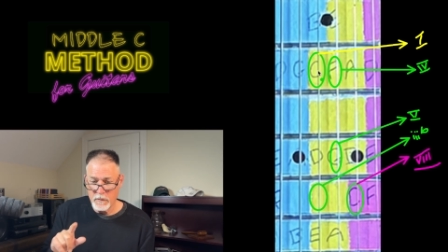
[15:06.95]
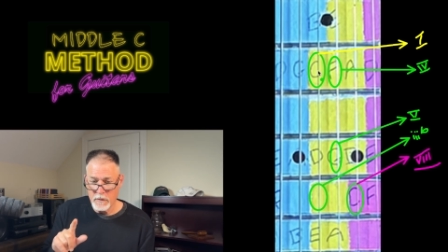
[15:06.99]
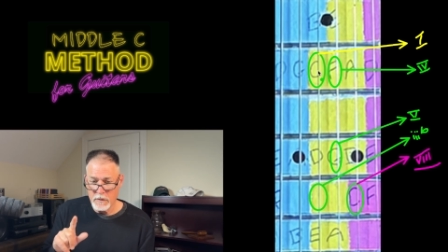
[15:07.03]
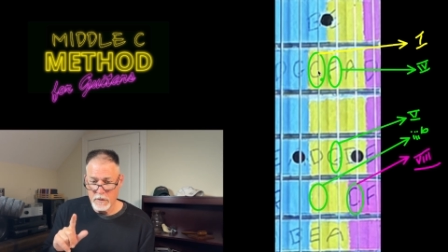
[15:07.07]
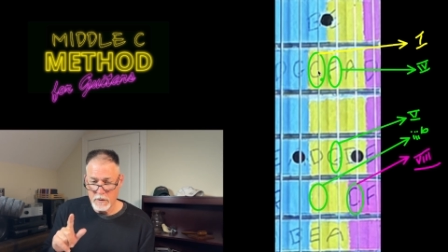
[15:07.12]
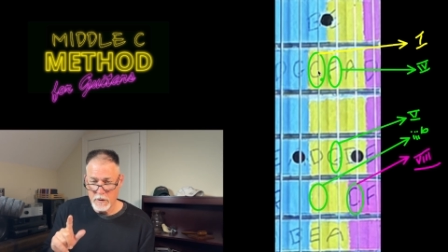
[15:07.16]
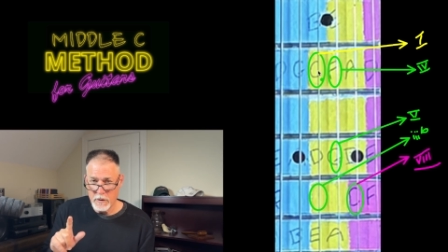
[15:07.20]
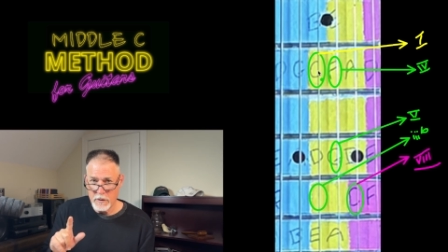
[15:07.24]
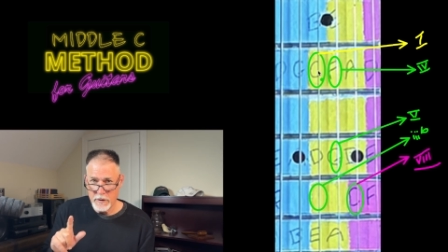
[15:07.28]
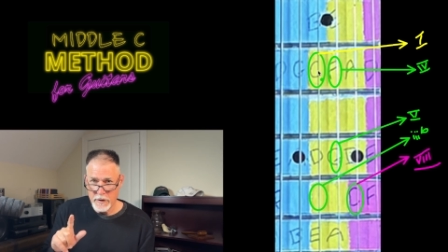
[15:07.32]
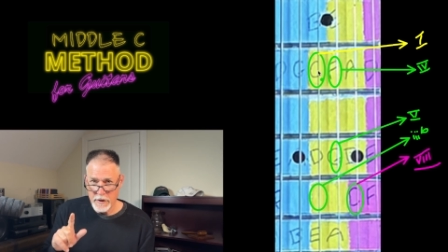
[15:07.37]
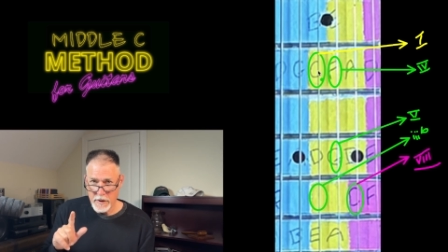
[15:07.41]
We're
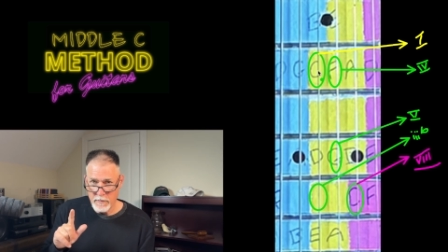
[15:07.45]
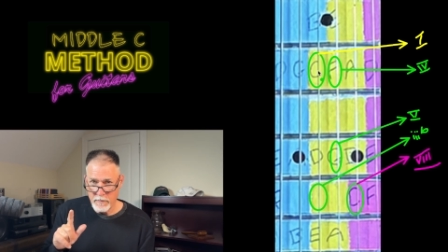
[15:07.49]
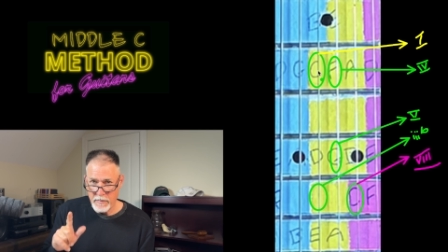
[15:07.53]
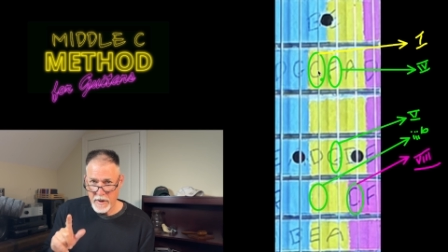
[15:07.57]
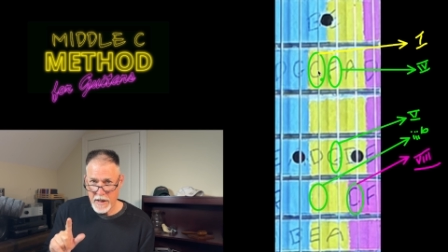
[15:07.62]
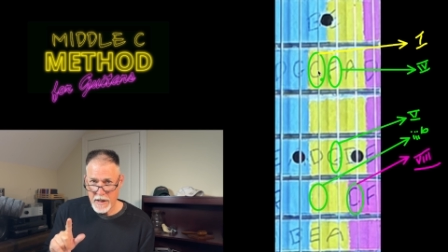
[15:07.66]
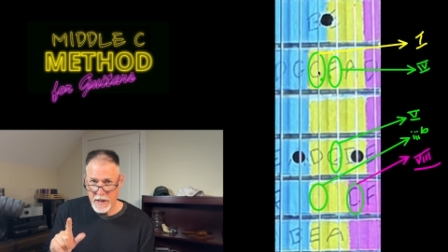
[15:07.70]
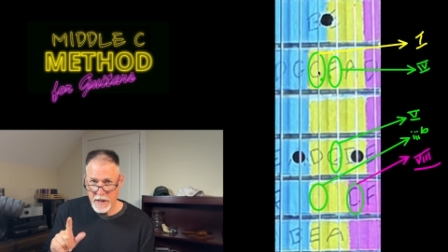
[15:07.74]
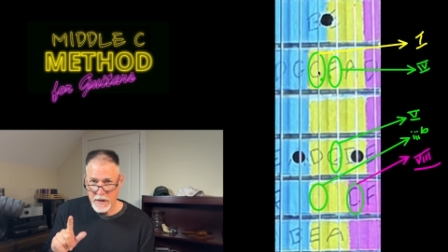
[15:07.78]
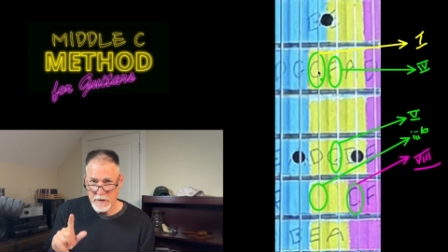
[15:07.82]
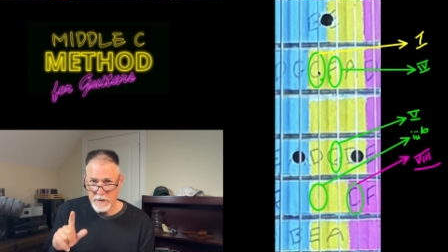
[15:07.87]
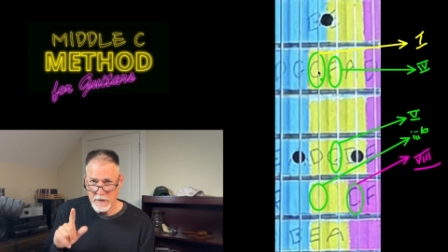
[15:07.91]
learning
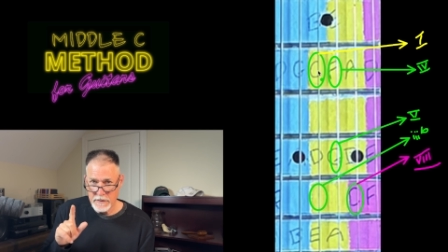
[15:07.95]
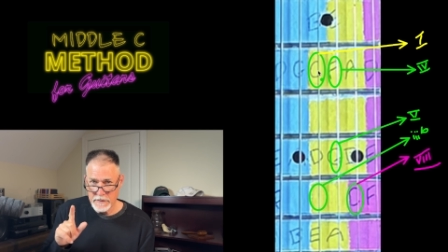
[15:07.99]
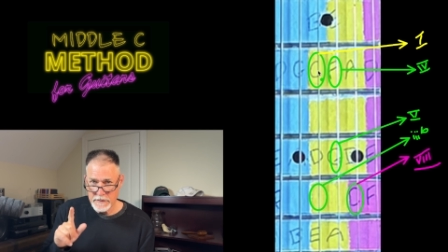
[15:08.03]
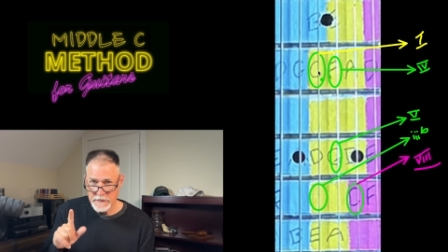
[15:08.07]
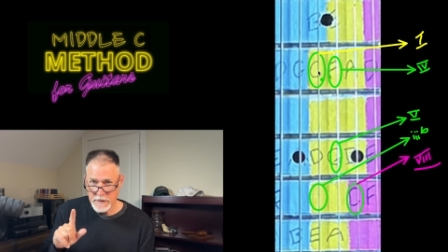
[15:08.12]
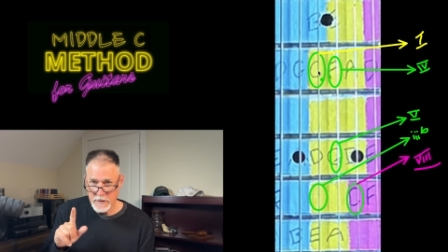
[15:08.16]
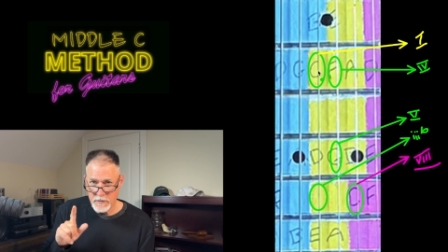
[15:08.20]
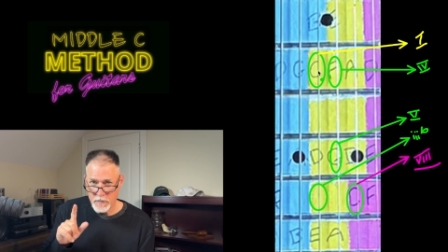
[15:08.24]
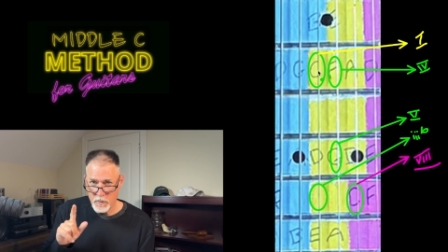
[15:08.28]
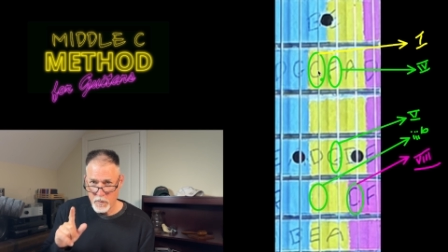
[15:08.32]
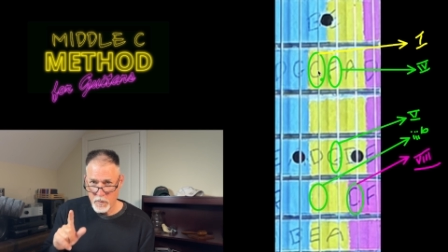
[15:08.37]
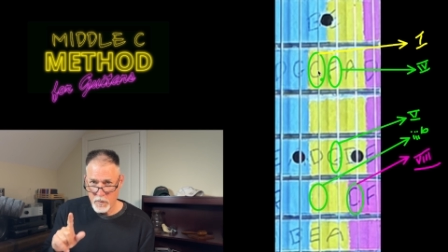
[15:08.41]
patterns
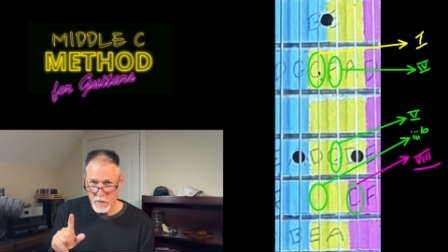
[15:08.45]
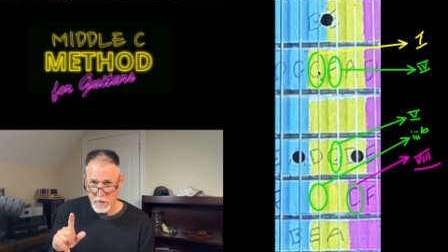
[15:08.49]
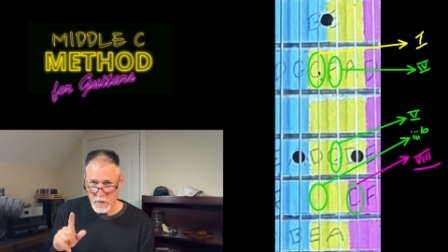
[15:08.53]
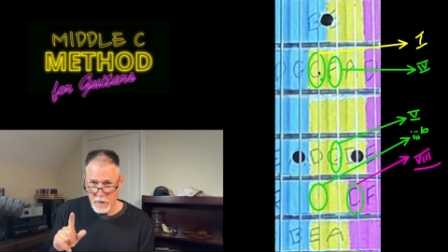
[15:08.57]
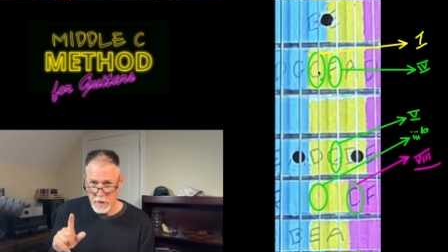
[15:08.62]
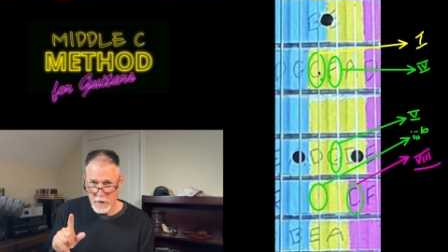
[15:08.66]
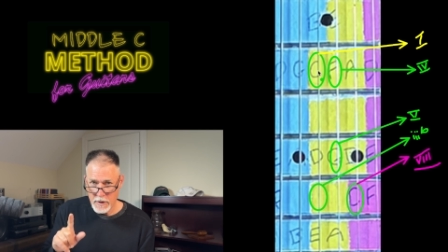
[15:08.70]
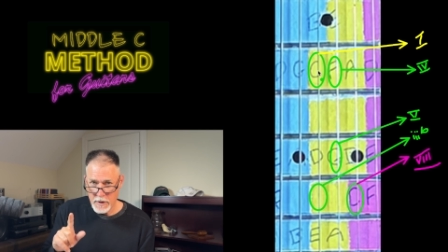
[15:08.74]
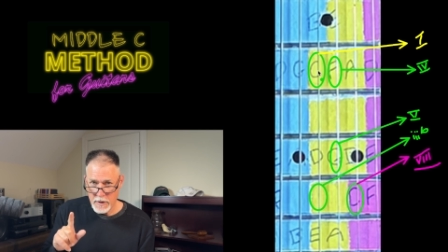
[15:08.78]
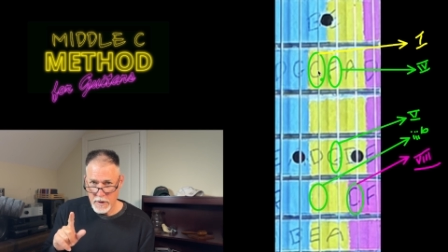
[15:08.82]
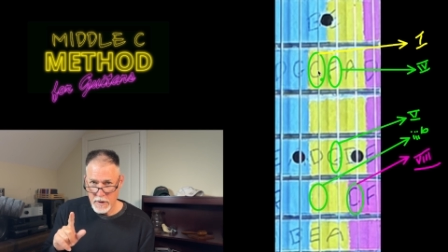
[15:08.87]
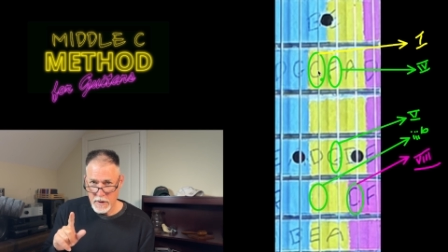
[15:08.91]
in
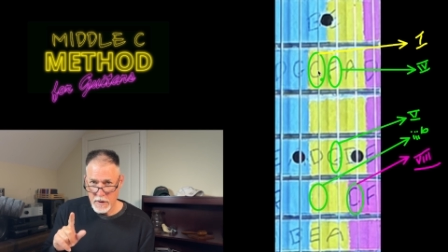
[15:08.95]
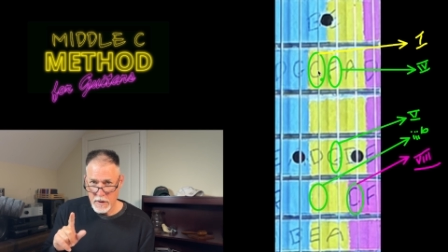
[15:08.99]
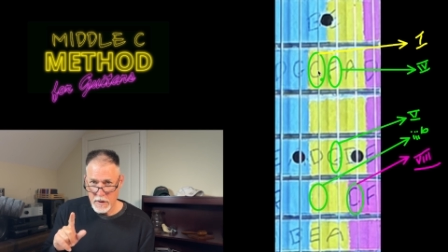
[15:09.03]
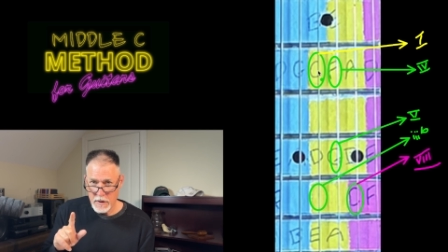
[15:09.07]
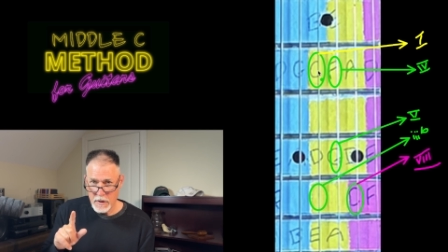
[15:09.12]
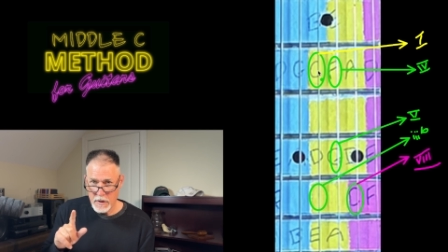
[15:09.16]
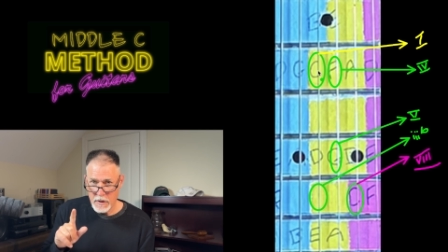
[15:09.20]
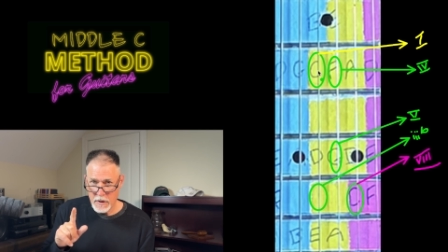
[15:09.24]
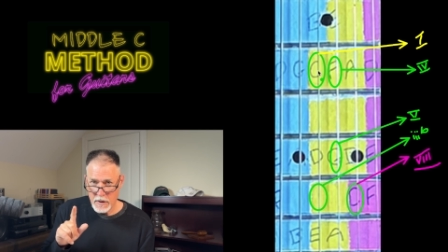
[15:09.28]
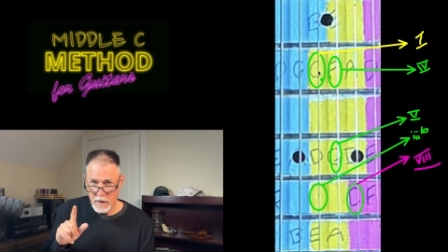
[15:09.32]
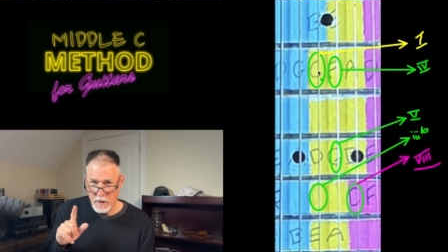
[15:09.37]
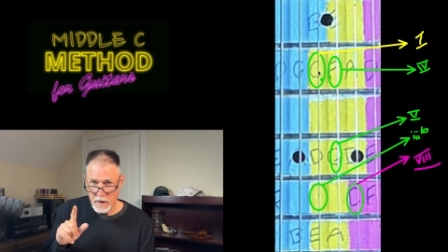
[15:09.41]
one
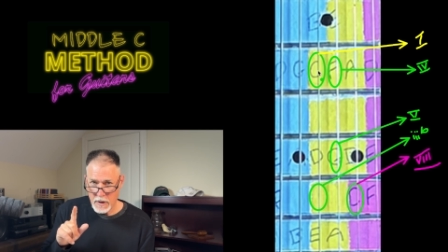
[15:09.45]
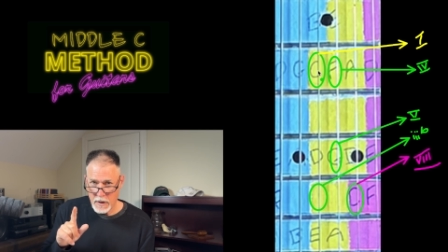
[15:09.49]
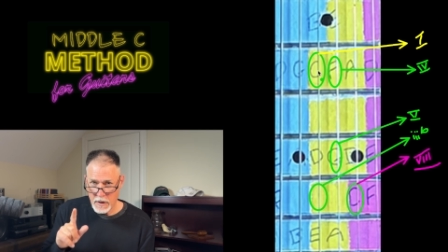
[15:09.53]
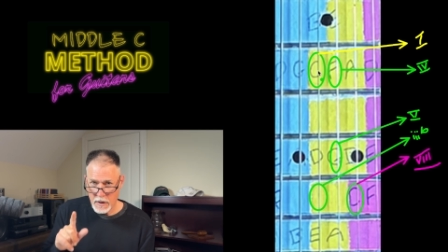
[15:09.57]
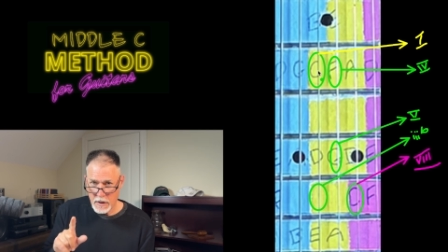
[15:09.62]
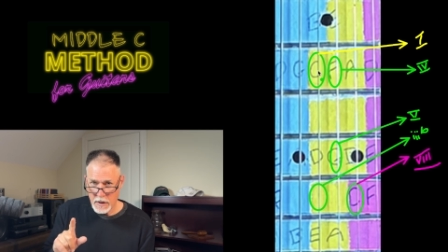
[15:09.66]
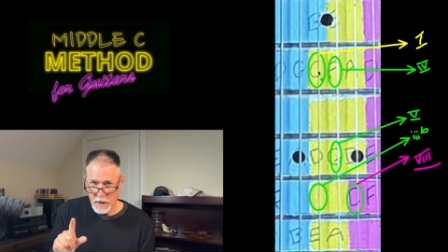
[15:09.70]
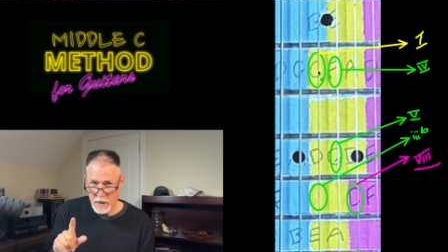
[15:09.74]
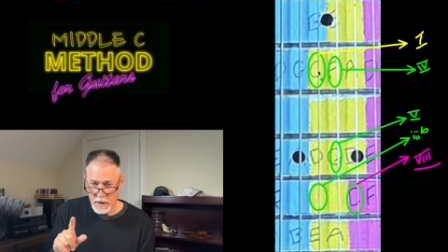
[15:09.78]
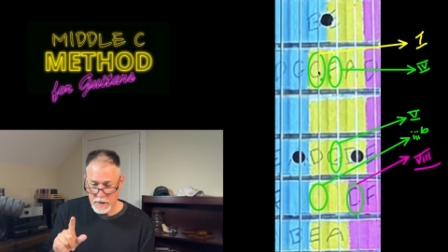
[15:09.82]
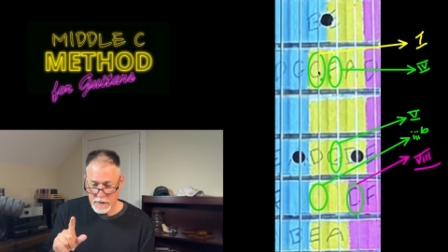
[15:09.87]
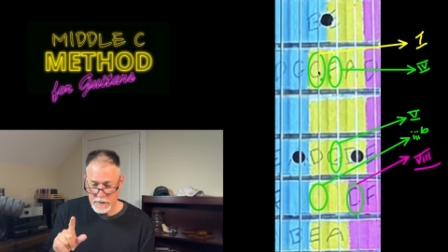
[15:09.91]

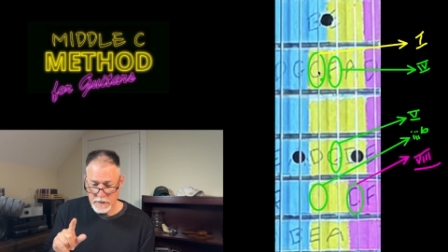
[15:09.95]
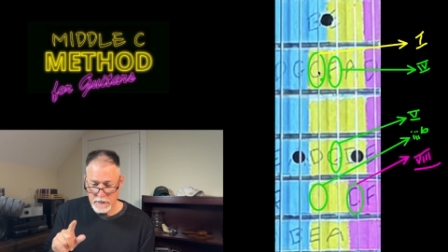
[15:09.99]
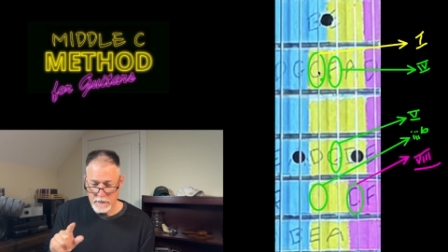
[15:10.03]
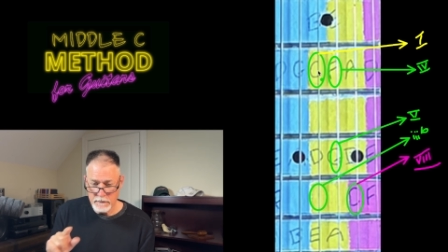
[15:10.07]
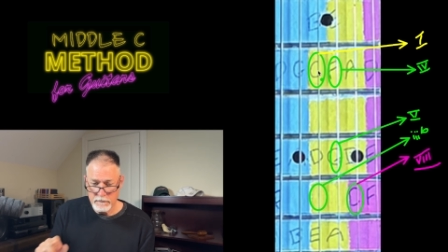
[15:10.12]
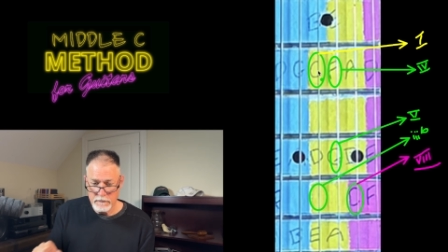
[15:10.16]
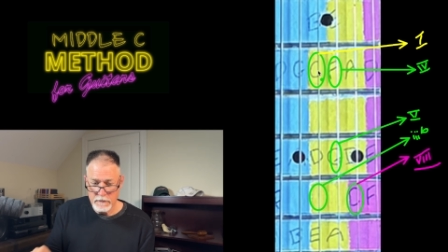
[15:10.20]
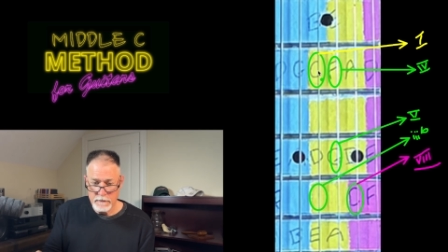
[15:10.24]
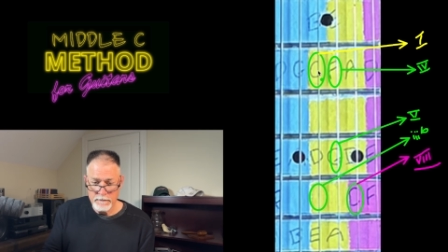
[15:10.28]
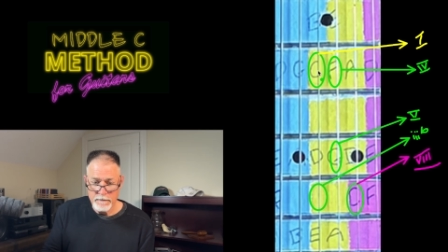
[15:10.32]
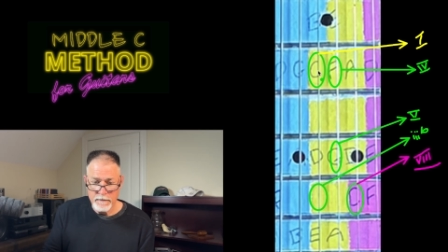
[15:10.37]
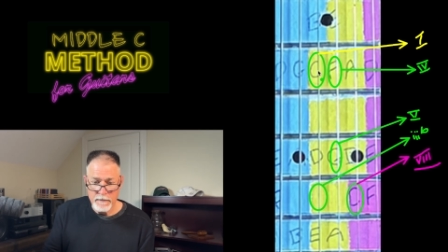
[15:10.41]

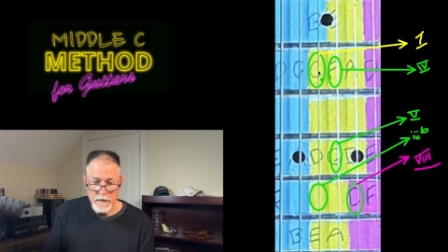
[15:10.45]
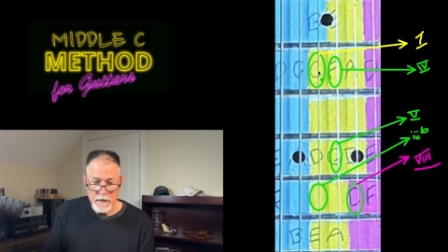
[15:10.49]
octave.